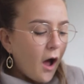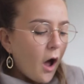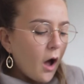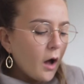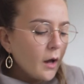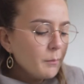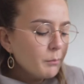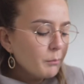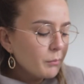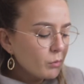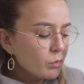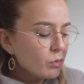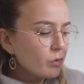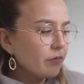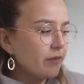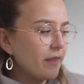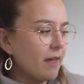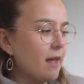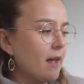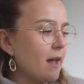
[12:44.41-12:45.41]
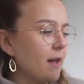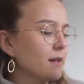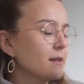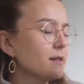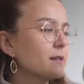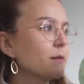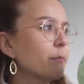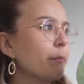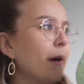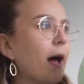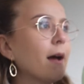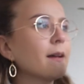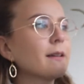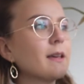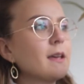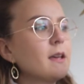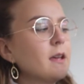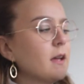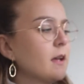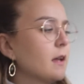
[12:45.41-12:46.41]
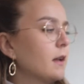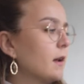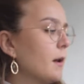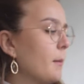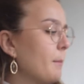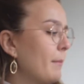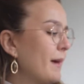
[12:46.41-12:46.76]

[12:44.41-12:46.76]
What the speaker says: I bought this back in